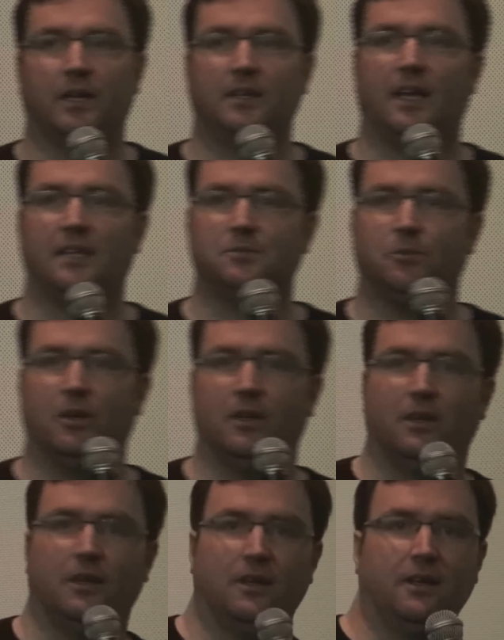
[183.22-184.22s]
right? That's
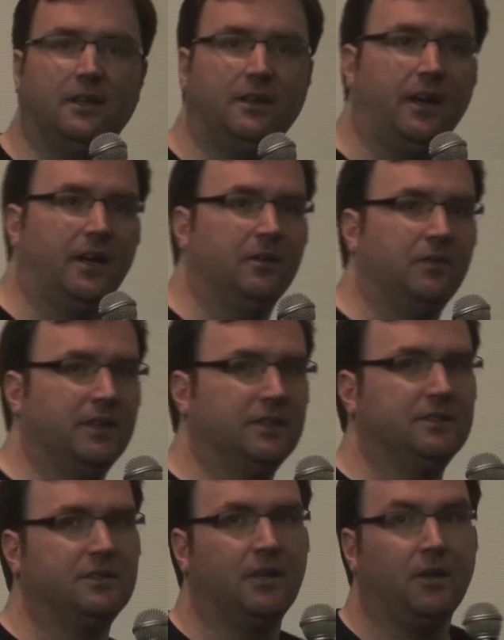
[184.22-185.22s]
what kind of
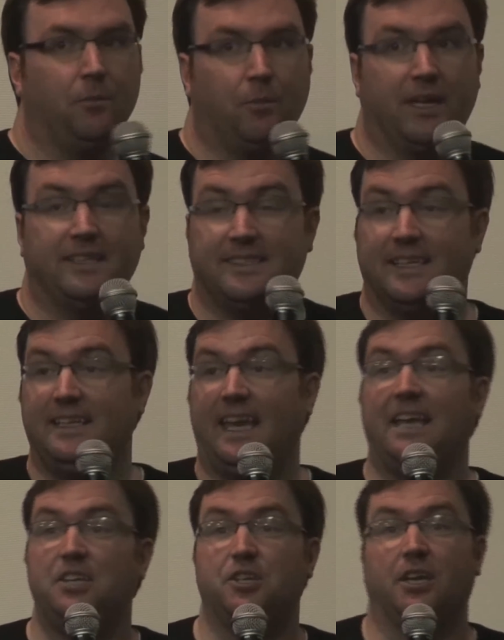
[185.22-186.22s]
is. But it's
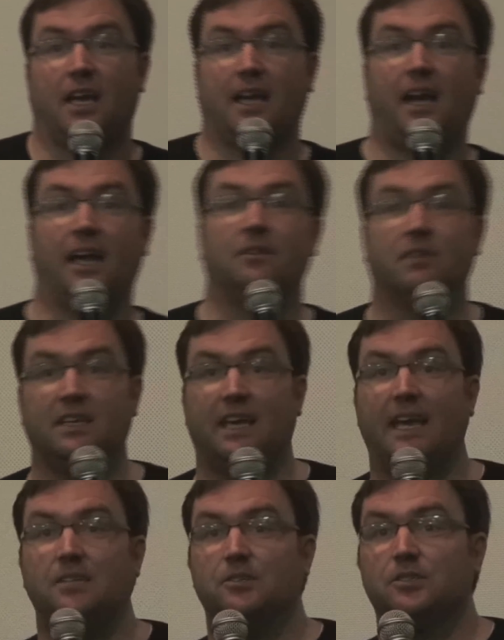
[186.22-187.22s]
engaging. It kind of
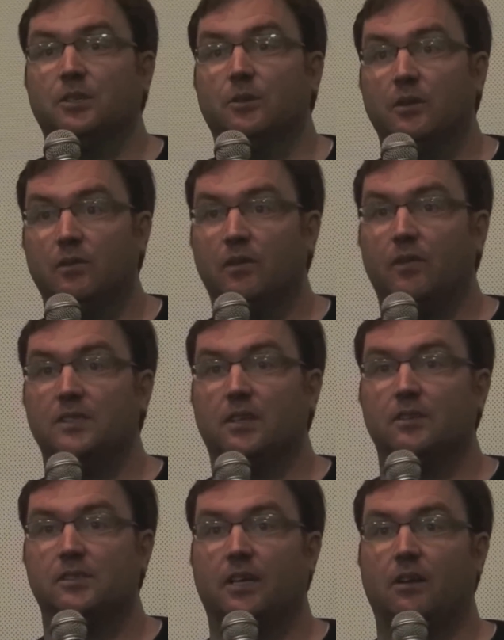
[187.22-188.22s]
engages you, even if it's
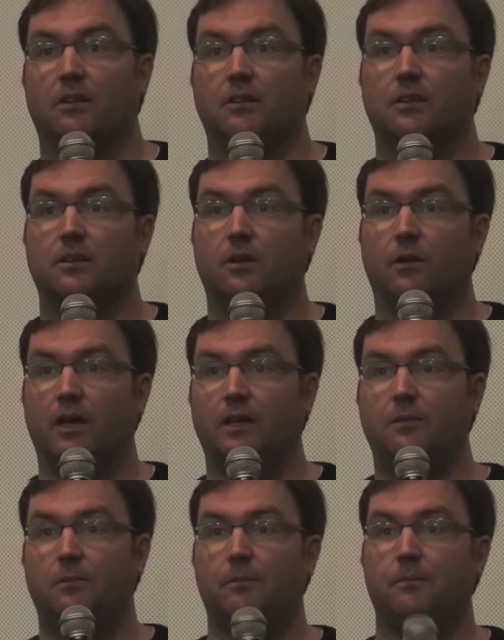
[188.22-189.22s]
unsettled. Go ahead.